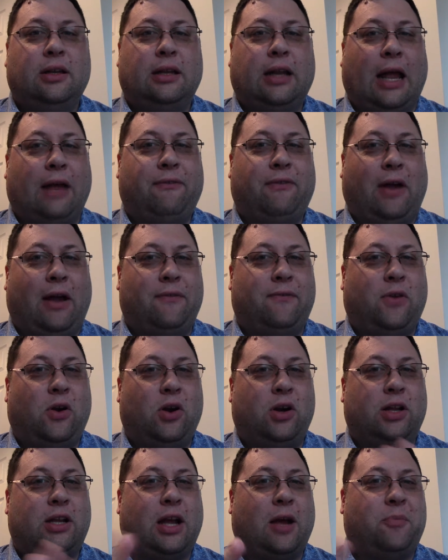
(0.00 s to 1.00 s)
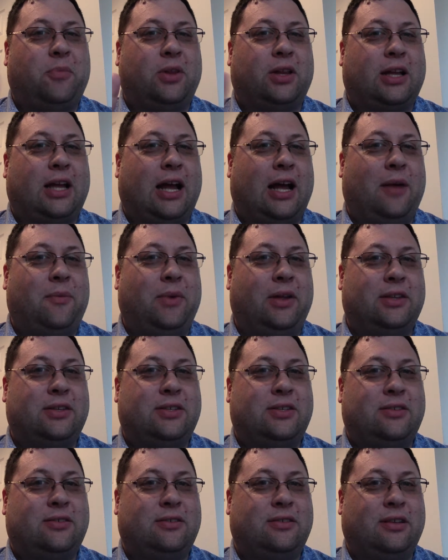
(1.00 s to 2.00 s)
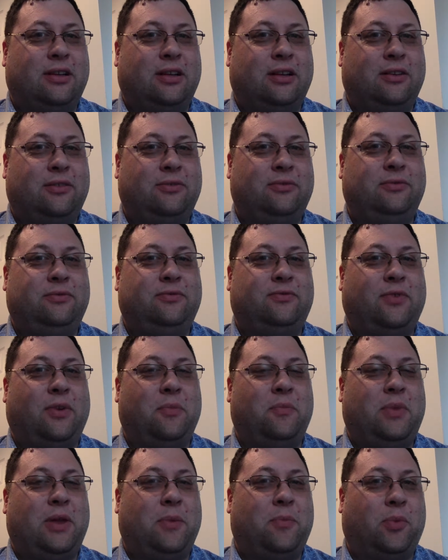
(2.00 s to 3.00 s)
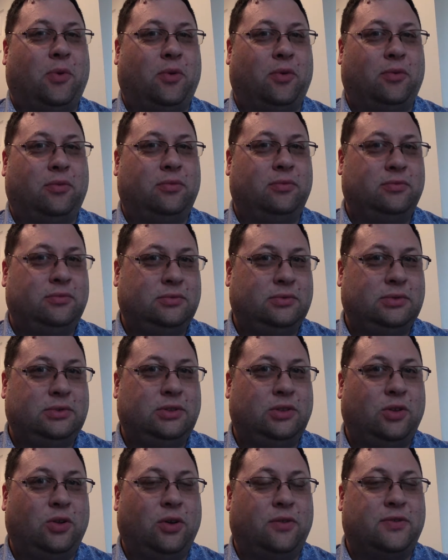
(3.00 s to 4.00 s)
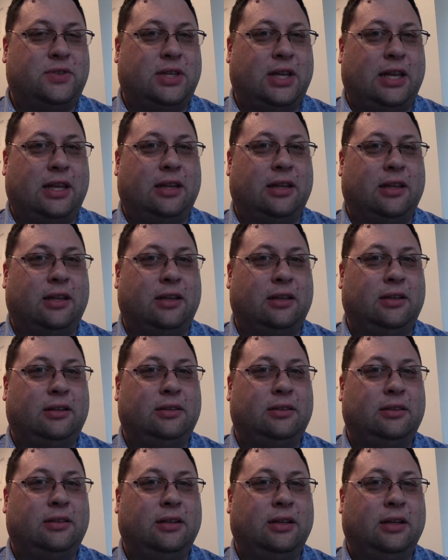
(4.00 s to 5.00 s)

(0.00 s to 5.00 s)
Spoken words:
I've heard a couple of comments from people who have seen have